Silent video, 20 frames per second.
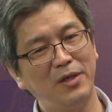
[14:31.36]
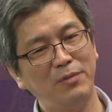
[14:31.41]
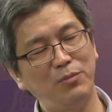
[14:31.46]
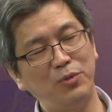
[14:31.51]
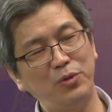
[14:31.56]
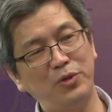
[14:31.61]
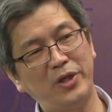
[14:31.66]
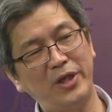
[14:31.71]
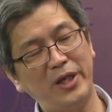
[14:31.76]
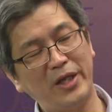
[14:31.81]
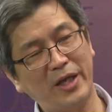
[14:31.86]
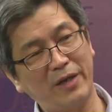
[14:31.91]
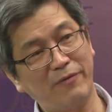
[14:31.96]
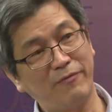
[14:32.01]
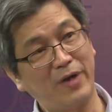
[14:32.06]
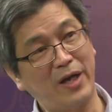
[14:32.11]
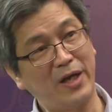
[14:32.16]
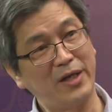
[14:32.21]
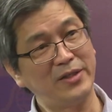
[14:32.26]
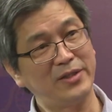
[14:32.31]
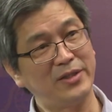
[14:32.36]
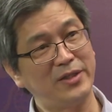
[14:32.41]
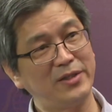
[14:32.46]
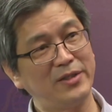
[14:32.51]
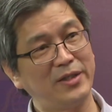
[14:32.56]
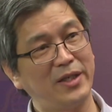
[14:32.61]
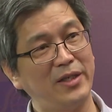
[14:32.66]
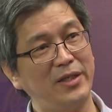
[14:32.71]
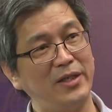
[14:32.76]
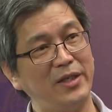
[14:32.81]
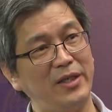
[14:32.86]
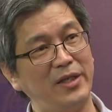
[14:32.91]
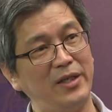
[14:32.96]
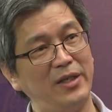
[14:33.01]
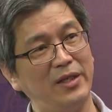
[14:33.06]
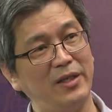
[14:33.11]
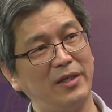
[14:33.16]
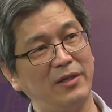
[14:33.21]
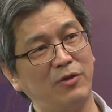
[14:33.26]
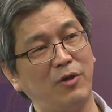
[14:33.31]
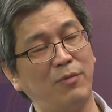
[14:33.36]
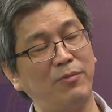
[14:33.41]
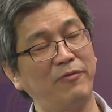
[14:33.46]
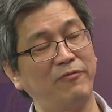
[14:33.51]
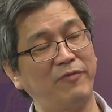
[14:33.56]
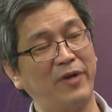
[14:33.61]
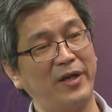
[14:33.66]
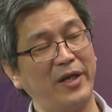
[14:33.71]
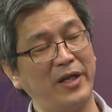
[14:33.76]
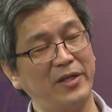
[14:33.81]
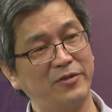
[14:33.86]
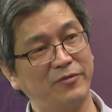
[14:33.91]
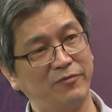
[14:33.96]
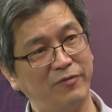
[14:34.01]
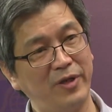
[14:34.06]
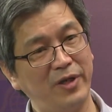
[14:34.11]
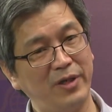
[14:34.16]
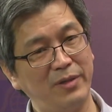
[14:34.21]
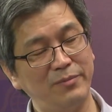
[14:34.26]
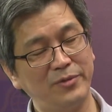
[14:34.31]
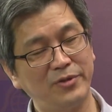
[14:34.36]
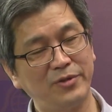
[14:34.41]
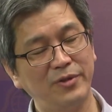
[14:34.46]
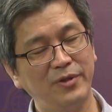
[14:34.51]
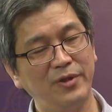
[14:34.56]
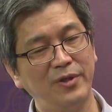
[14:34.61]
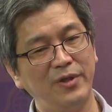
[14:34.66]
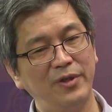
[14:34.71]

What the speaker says: boutique advisors and the corporate finance firms,